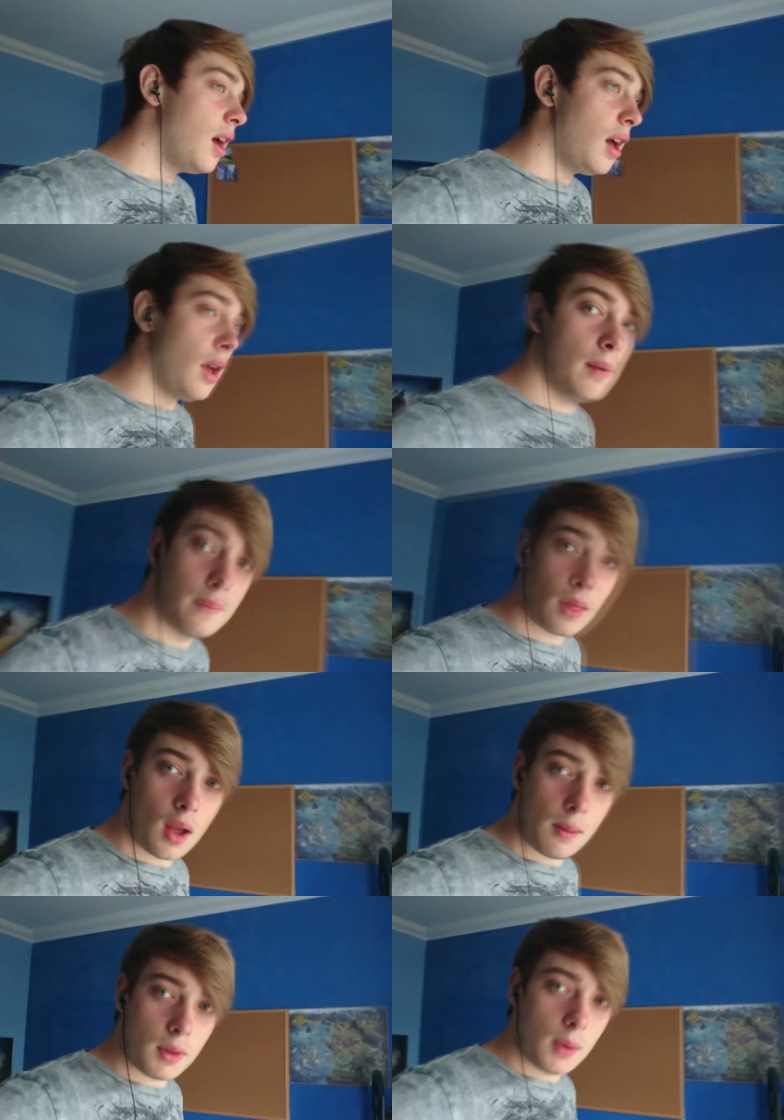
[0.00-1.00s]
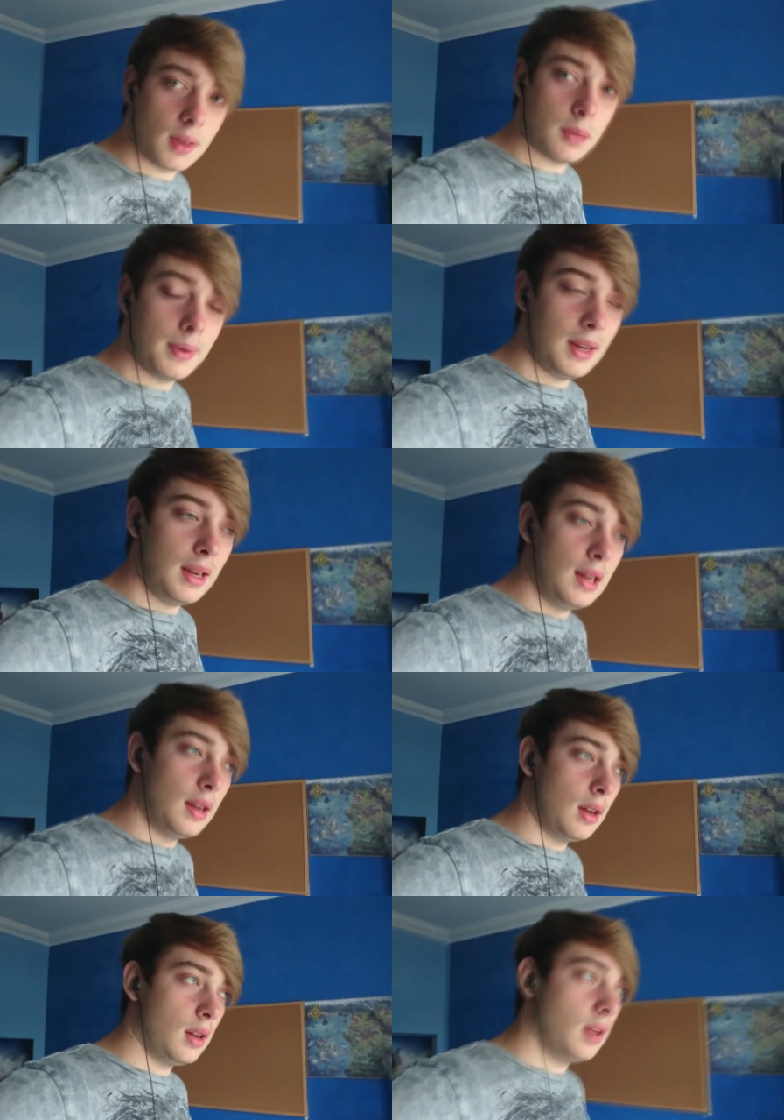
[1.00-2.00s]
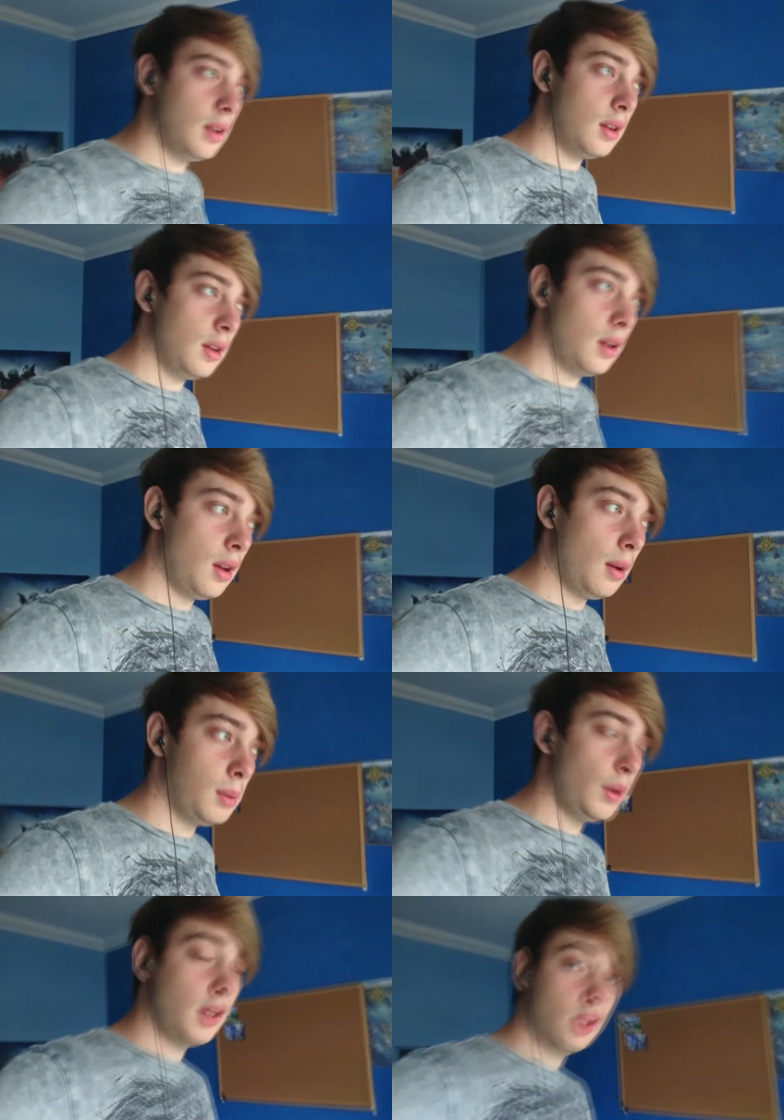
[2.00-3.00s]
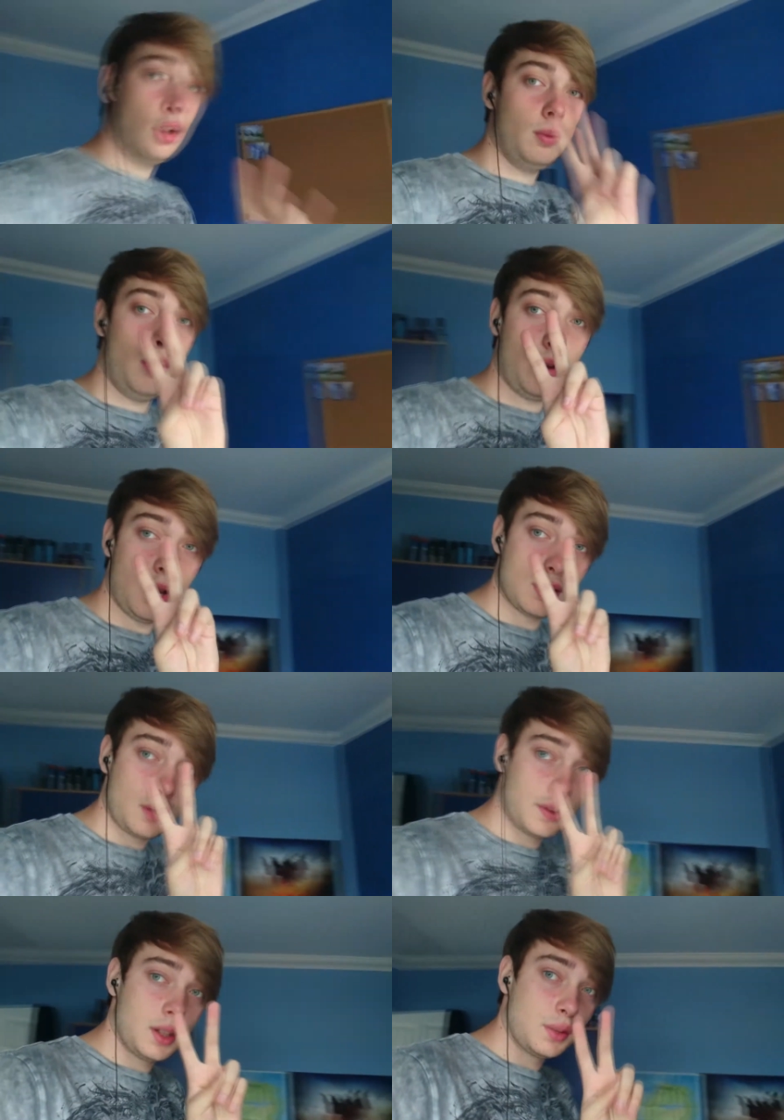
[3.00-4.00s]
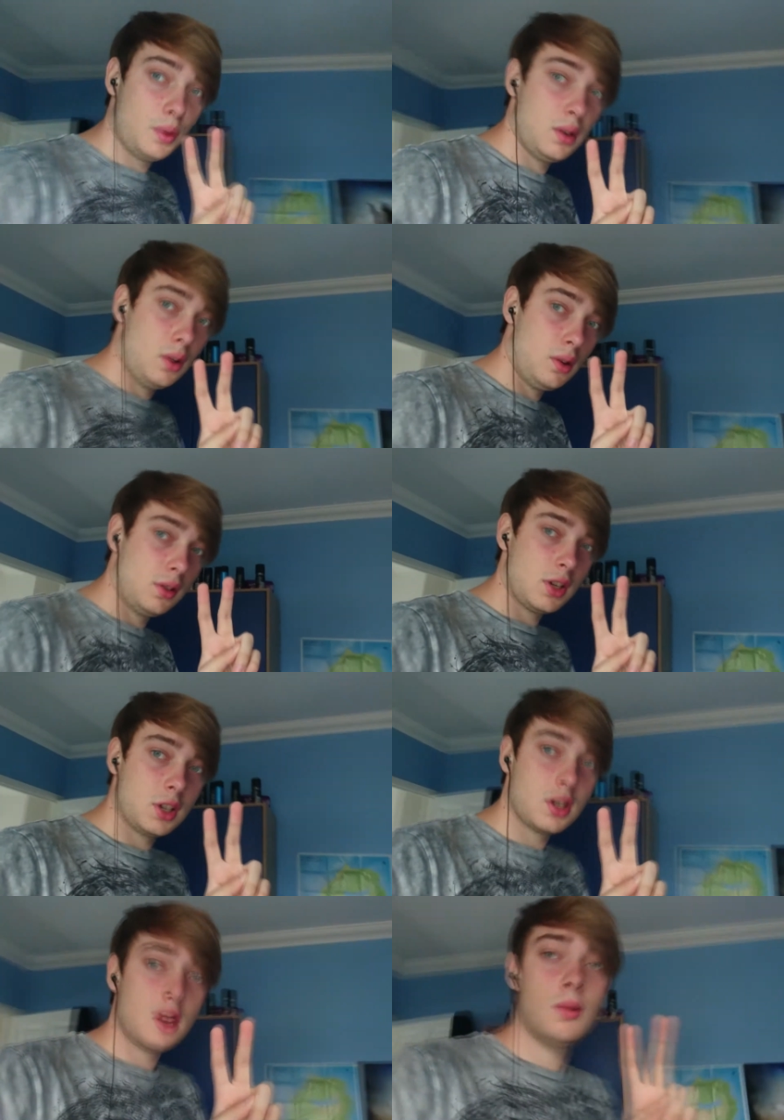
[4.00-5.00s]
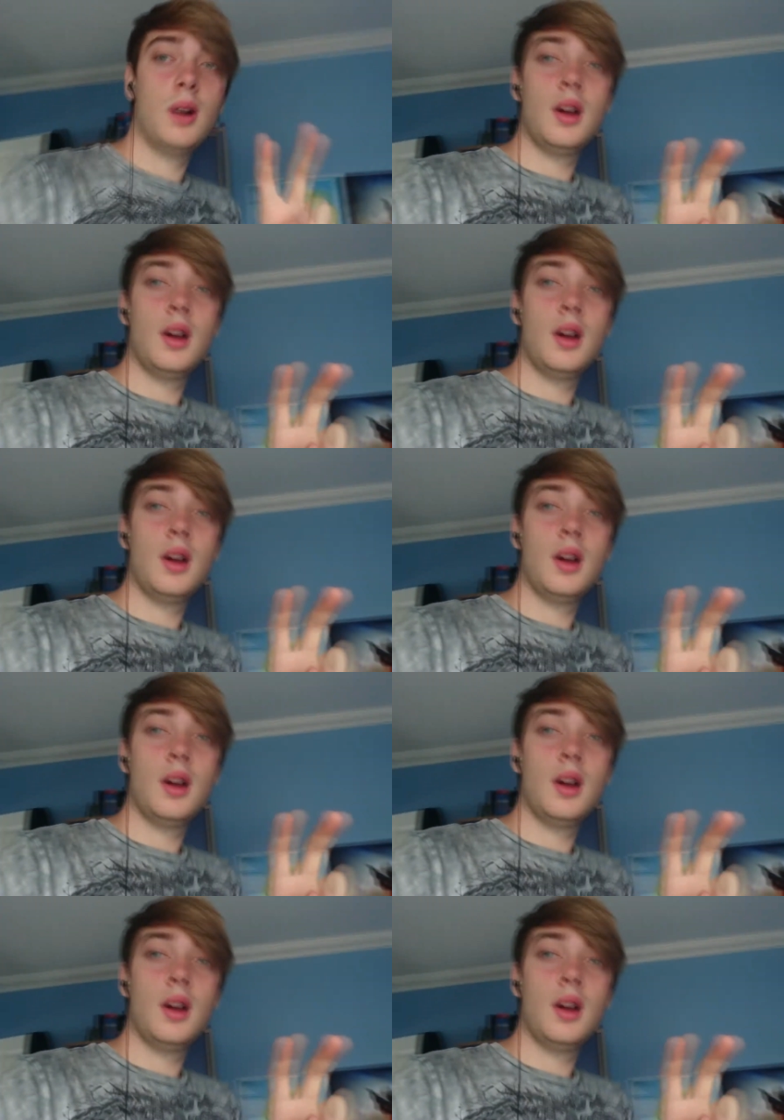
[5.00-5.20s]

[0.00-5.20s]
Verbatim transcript: Um, I'm going to be uh, uploading two more videos after this one on Jade's channel